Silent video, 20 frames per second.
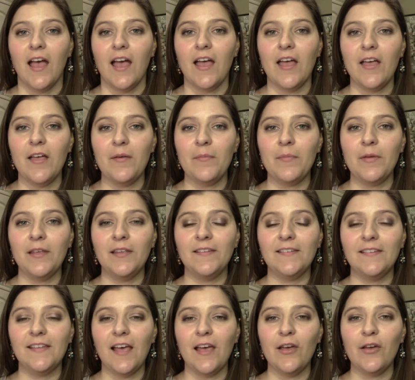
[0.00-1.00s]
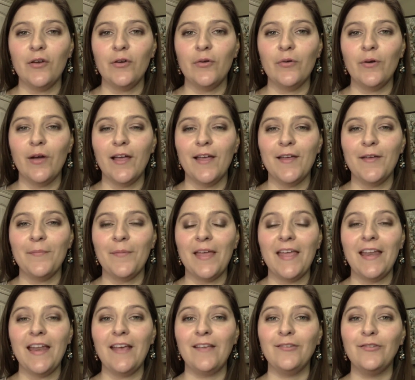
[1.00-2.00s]

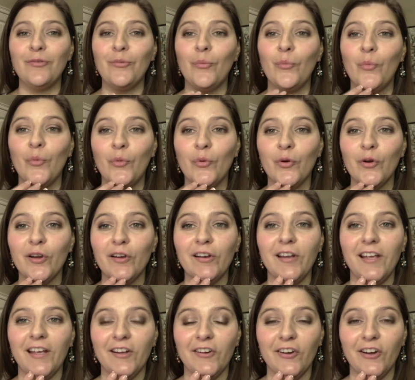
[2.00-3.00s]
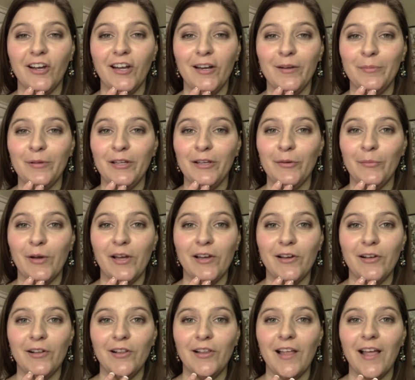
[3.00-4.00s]
It has worn incredibly
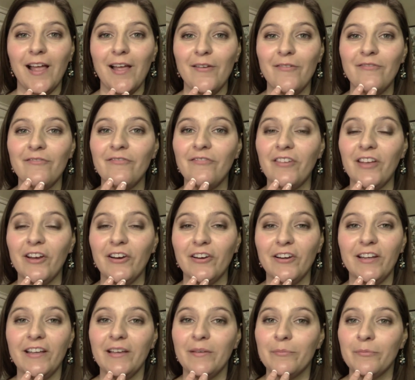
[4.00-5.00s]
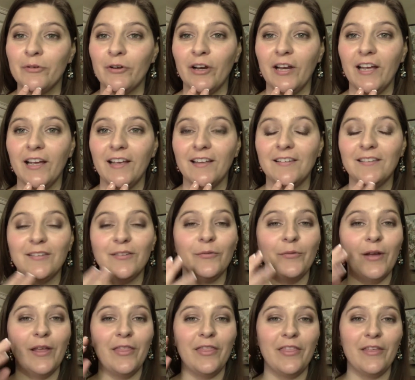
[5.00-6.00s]
well. I'm very impressed
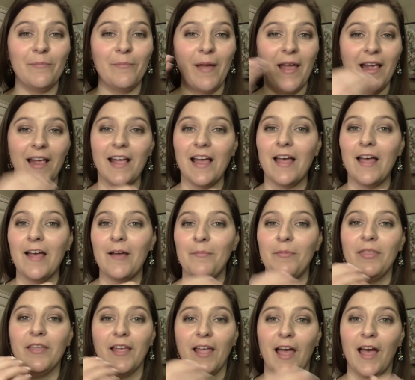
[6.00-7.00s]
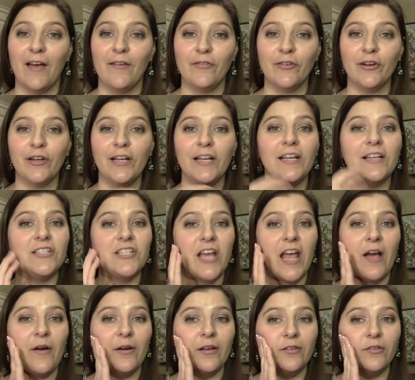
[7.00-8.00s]
with the makeup, the coverage,
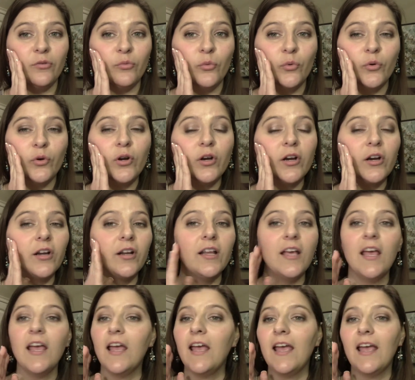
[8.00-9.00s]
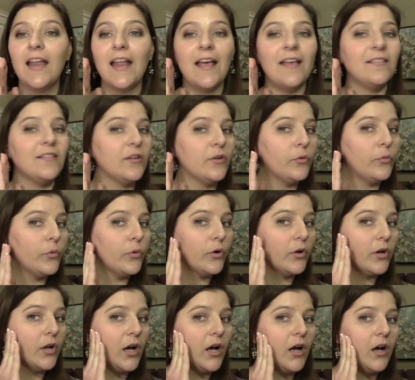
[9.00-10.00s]
how it's worn. It hasn't
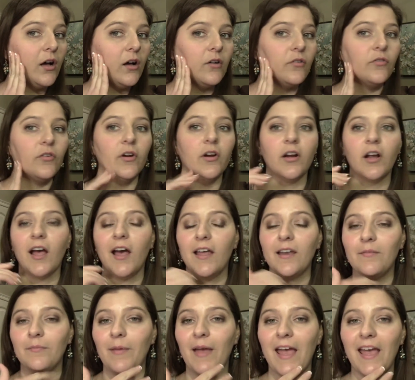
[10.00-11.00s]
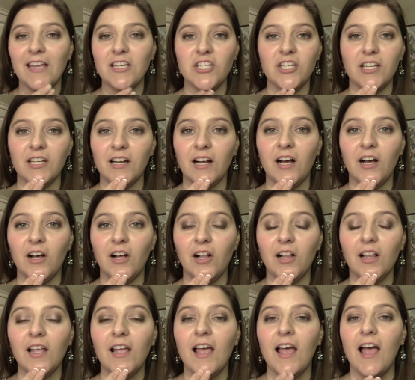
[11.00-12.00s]
worn off or gotten patchy at
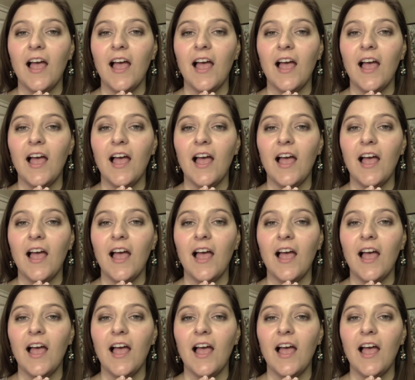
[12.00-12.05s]
all.